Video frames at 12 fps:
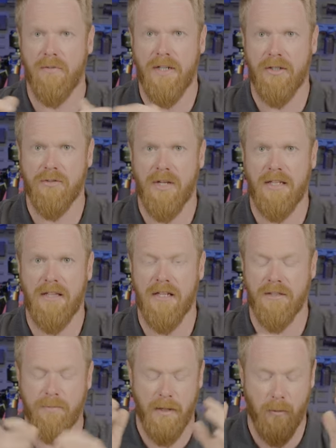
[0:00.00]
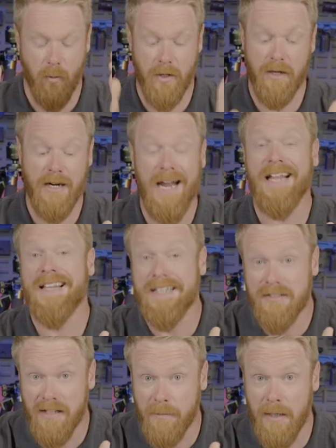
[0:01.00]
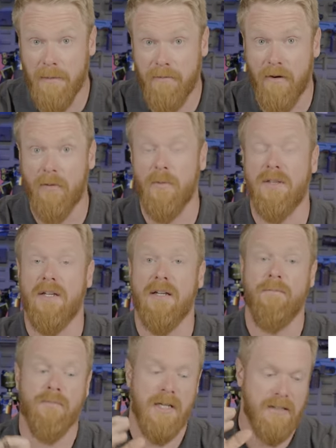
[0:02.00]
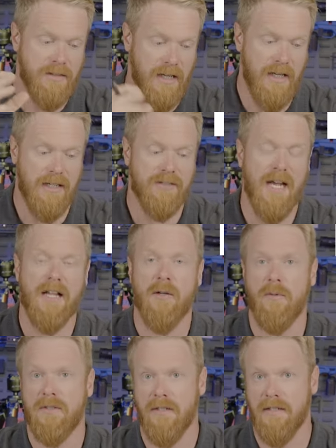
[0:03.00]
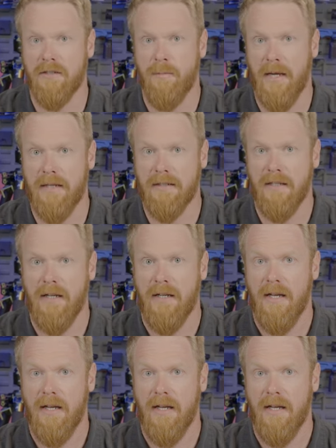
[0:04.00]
videos like this. But we're at least going to be upfront with you tell you exactly what to expect.